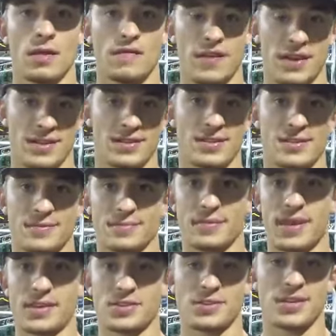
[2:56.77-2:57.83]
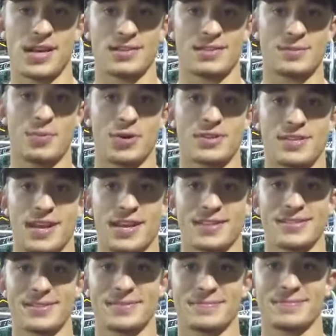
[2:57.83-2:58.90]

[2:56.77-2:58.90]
Fitness. Exercise and sports science.